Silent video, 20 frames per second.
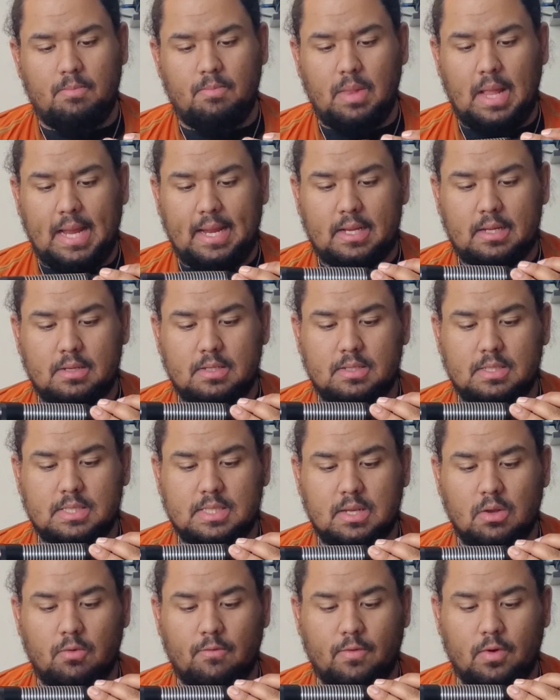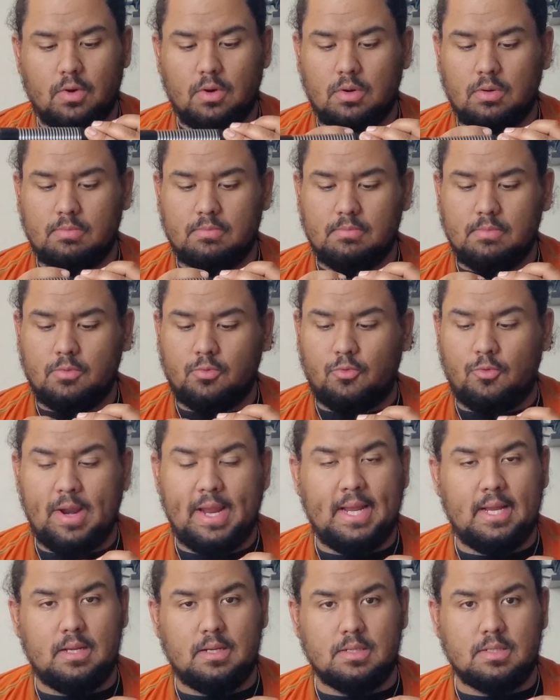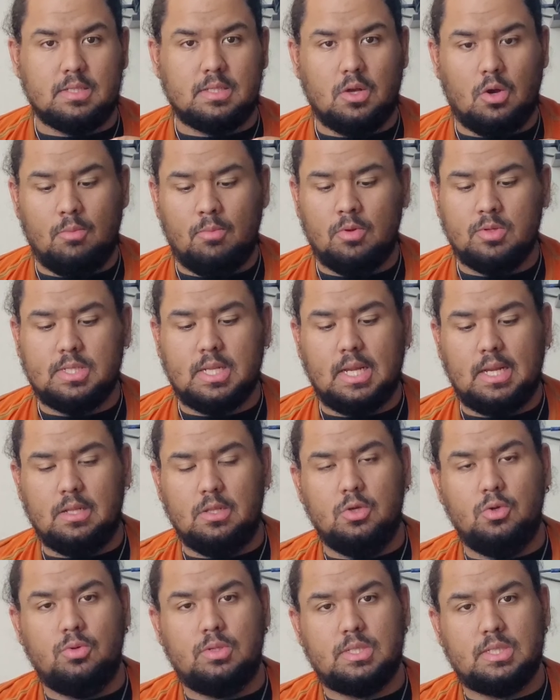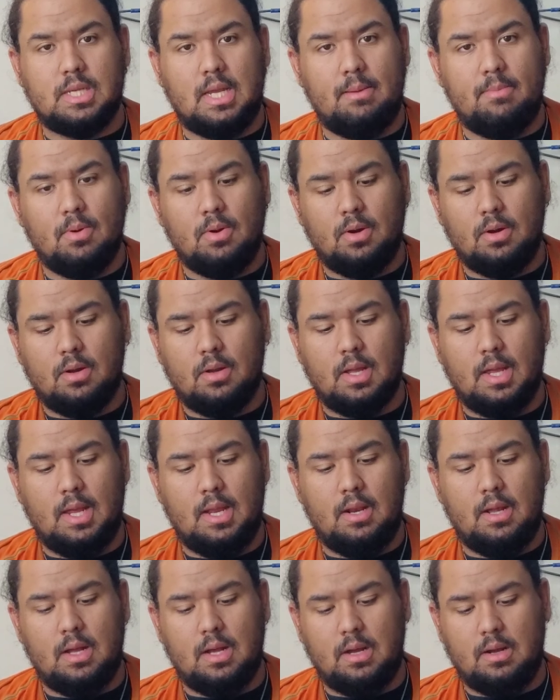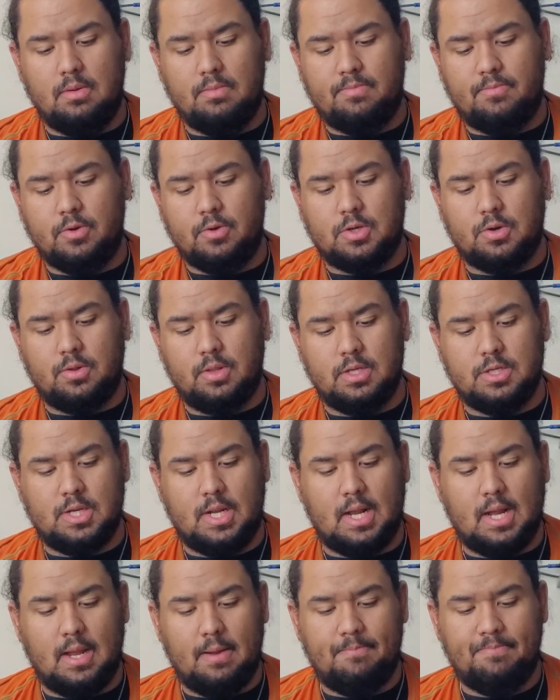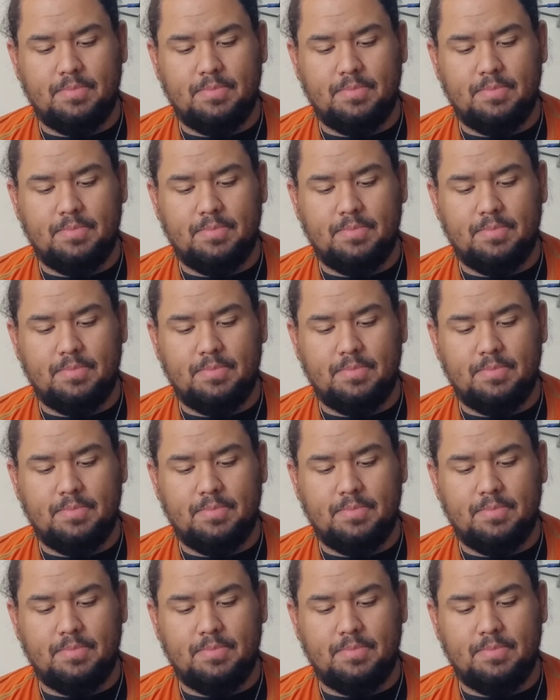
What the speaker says: like silver rings, almost like Luke's saber in Return of the Jedi.